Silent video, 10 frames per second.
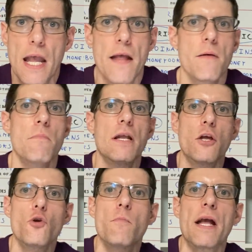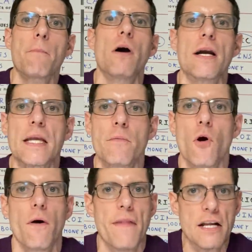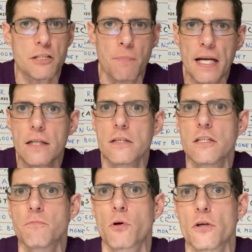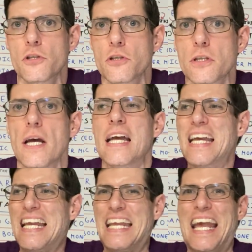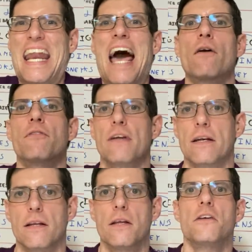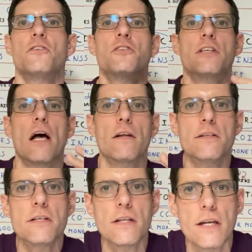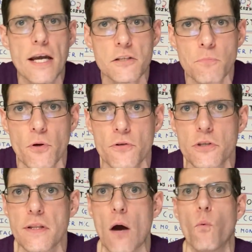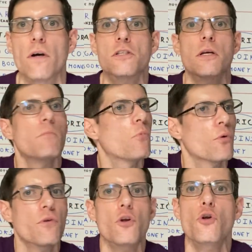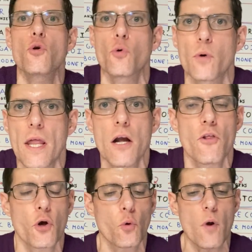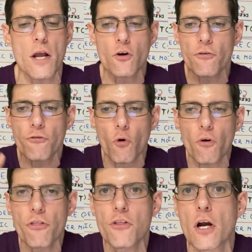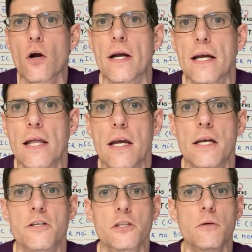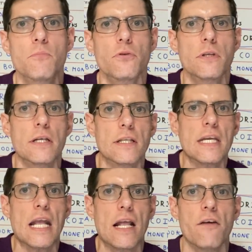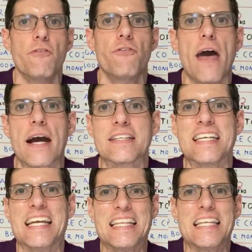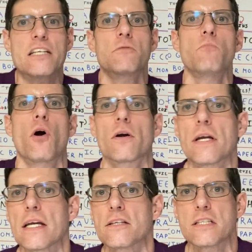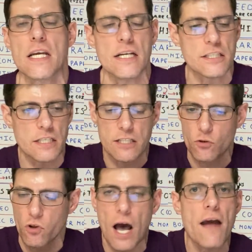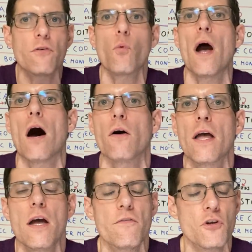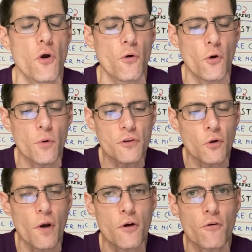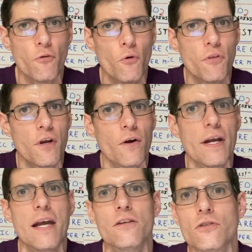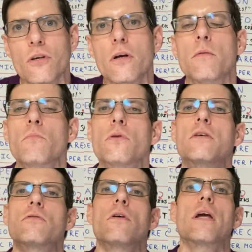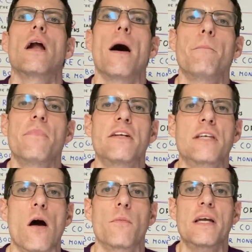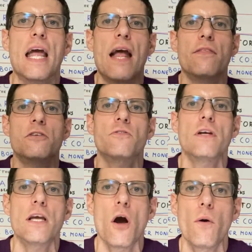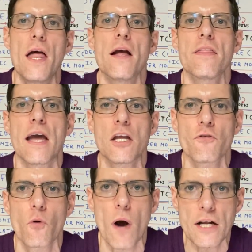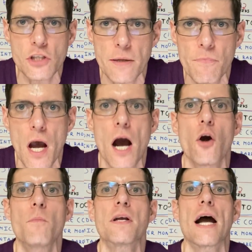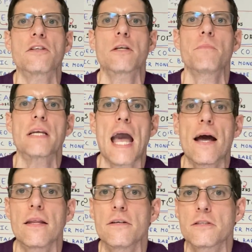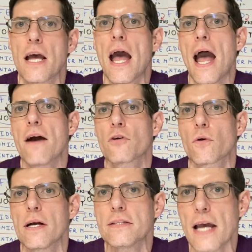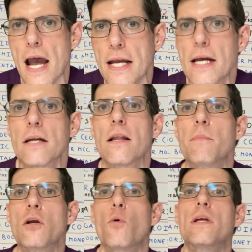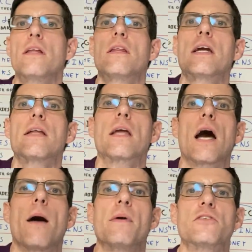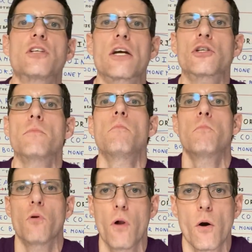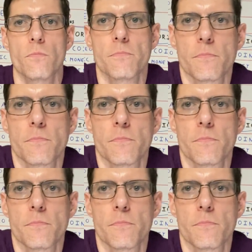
And the minute you make money on that speculative purchase, get out of it. Sell it to the next person that wants it more than you. The greater fool theory is completely in effect in these markets. It's, it's live and well. If you don't know what the greater fool theory is, please look it up. That's how I'm going to end this video. Thank you for watching. I hope you got something out of this. Have a great day. Let me know what you think in the comment section below.